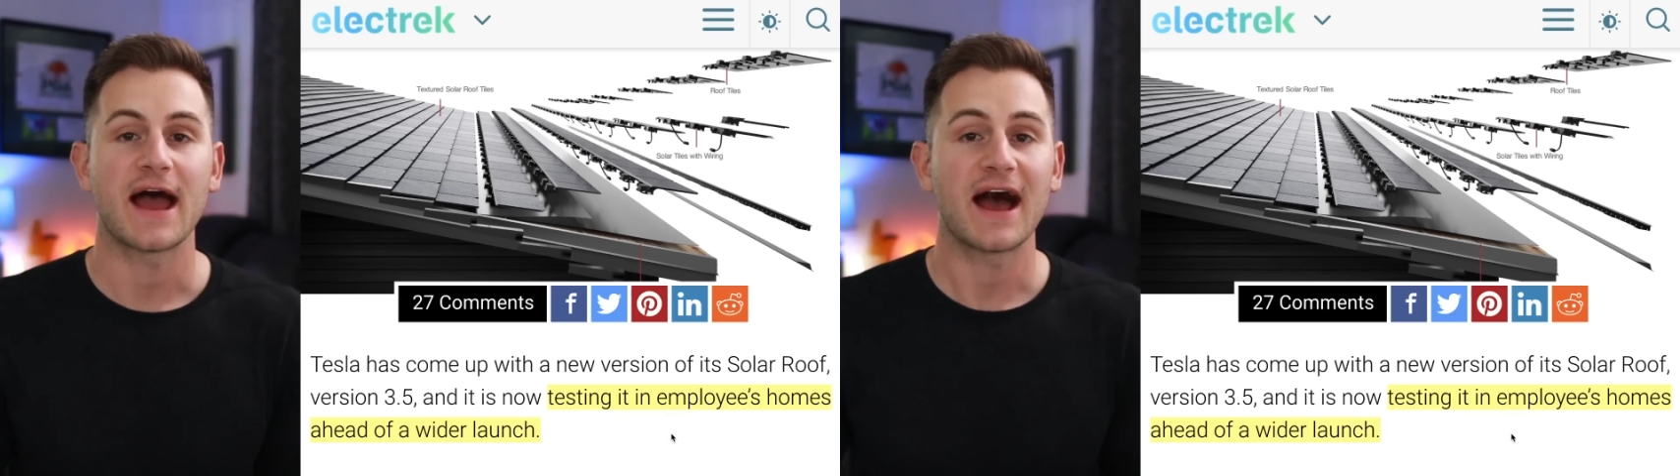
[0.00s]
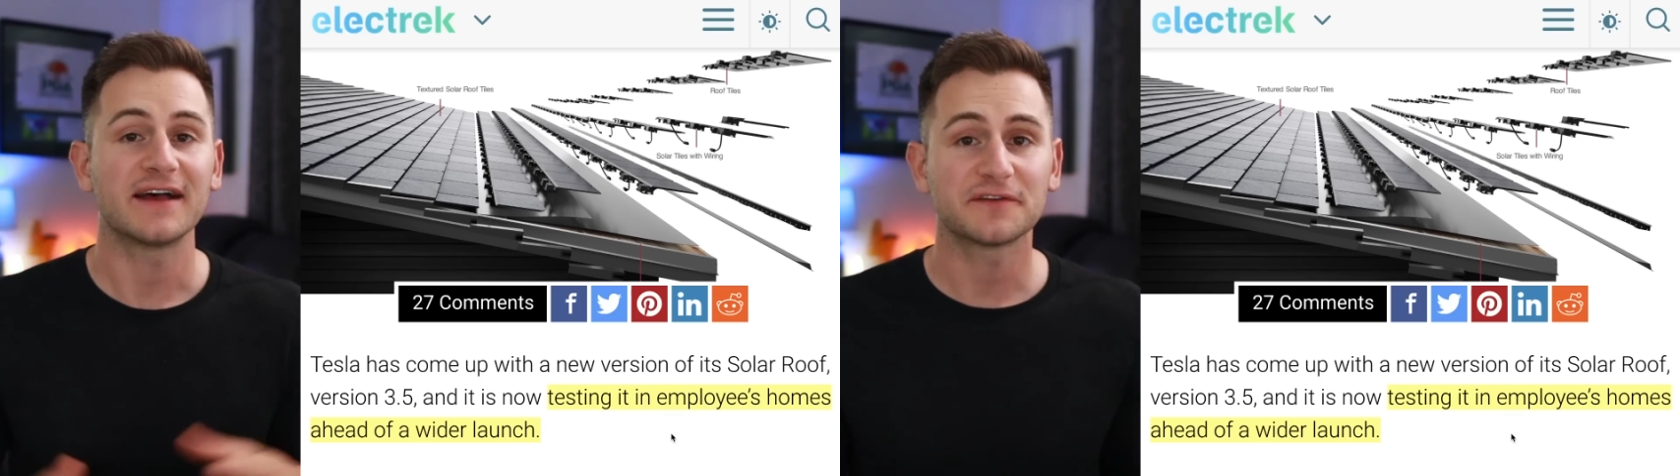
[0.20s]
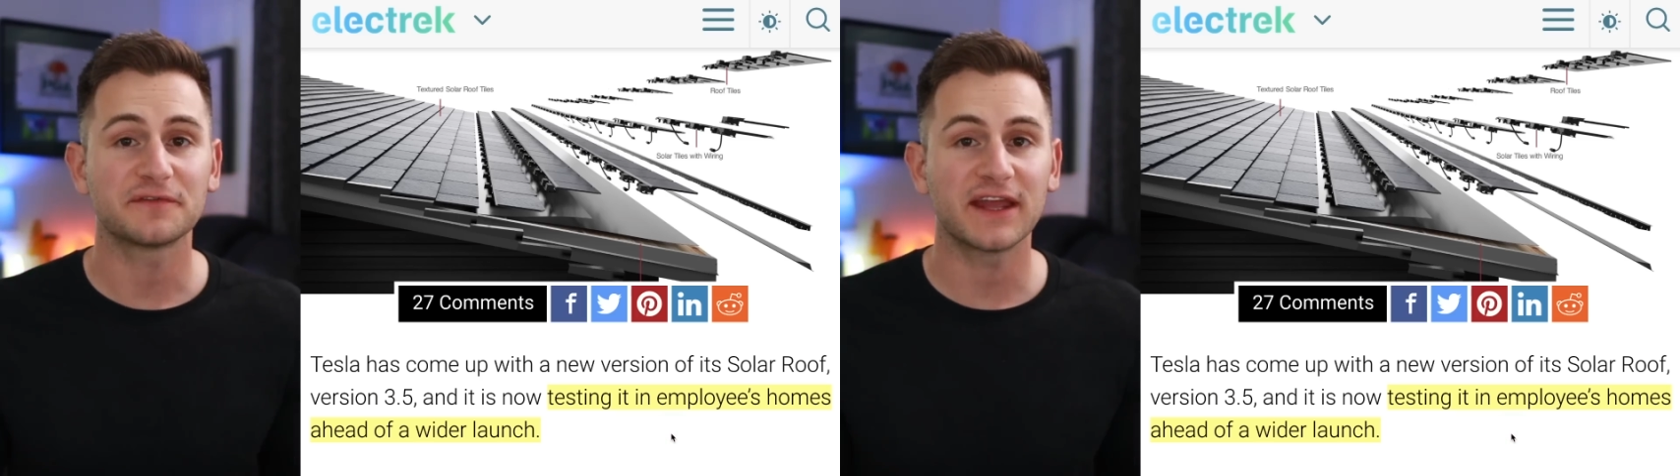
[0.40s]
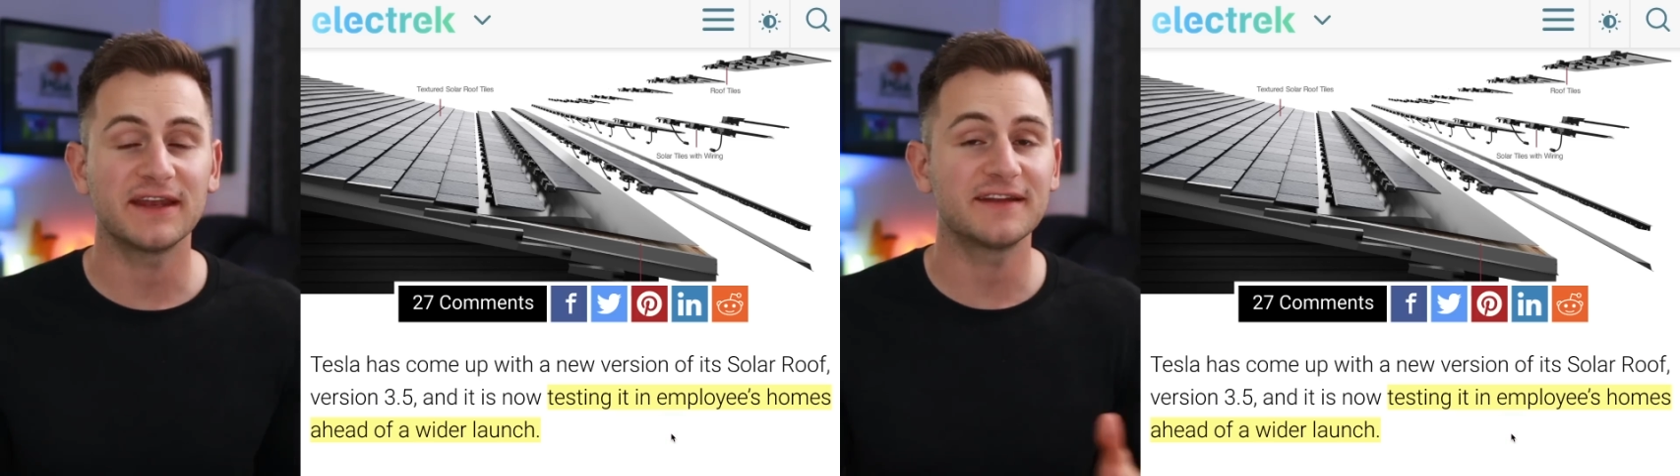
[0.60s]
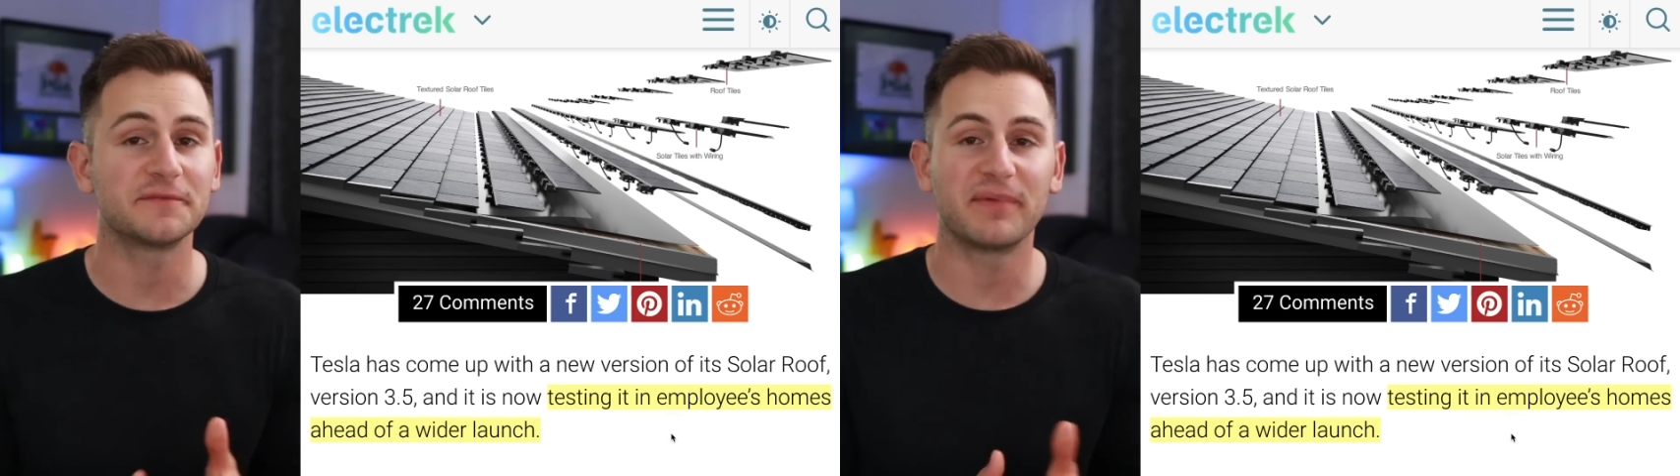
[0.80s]
As of late,
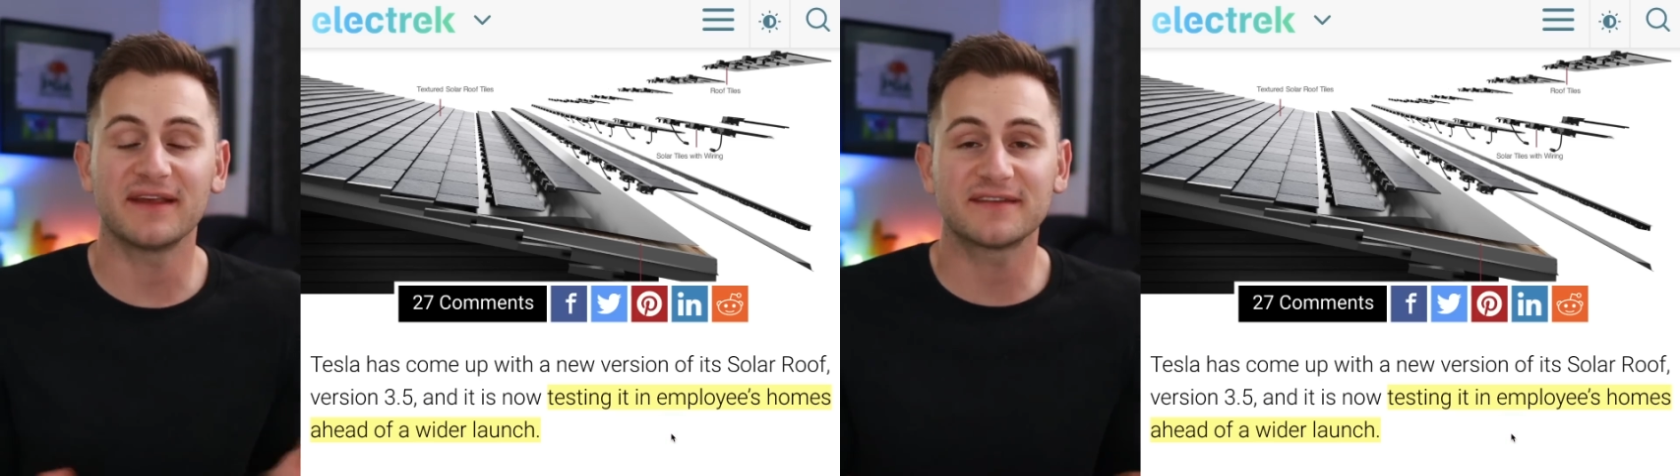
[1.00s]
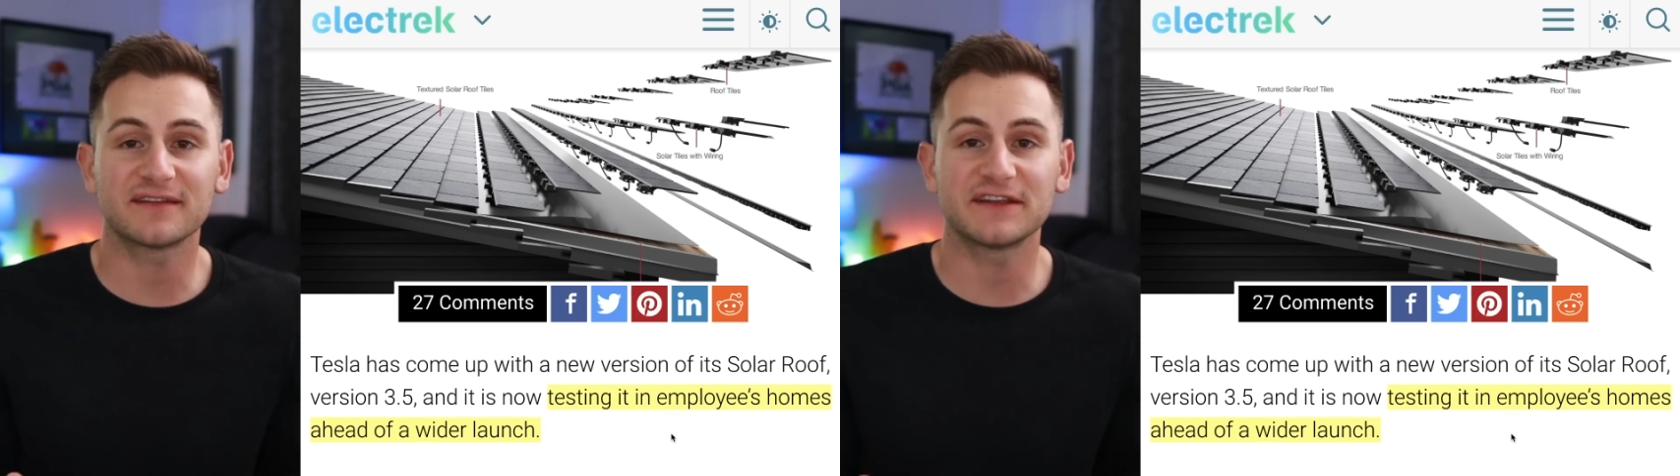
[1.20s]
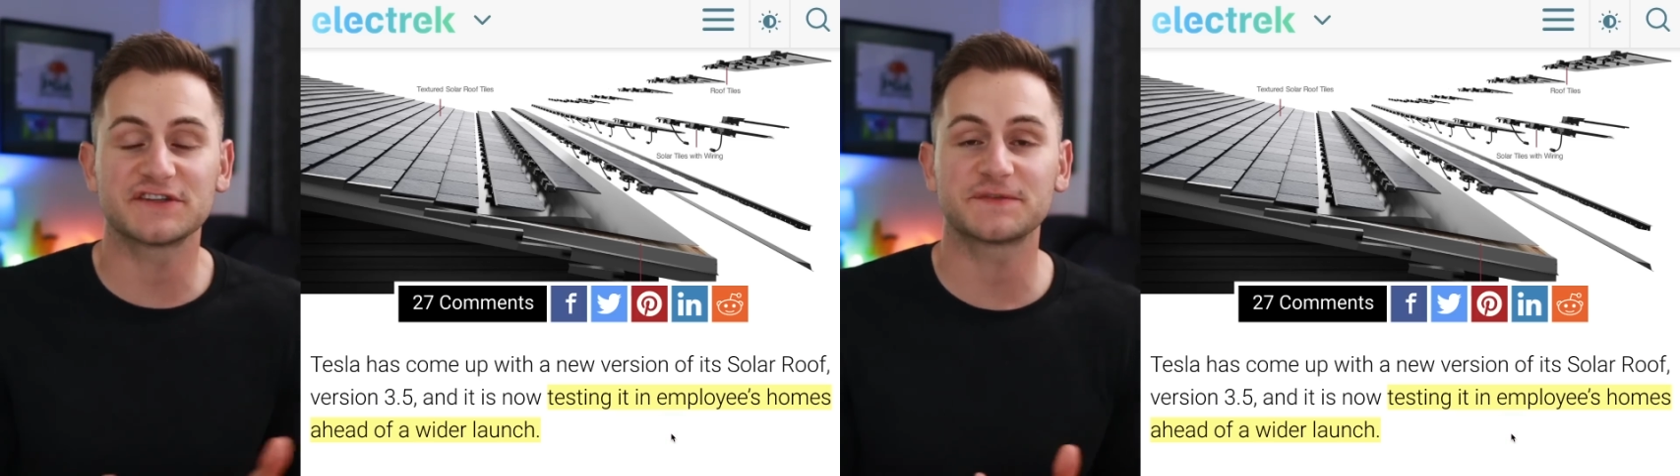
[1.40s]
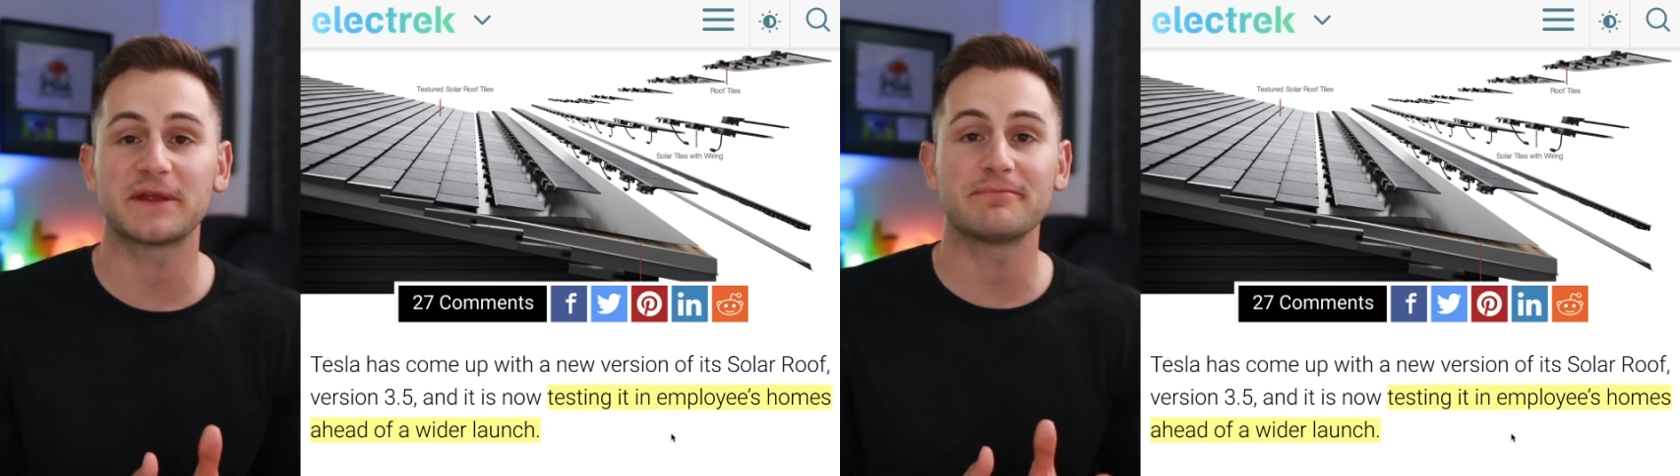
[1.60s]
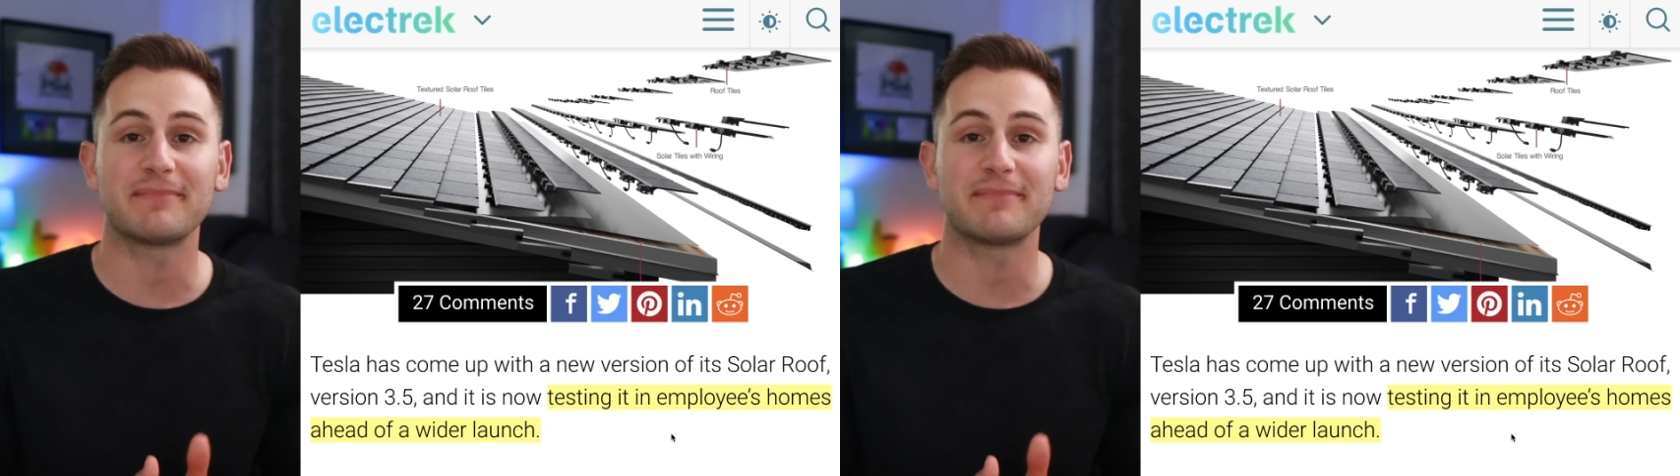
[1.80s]
it's basically just been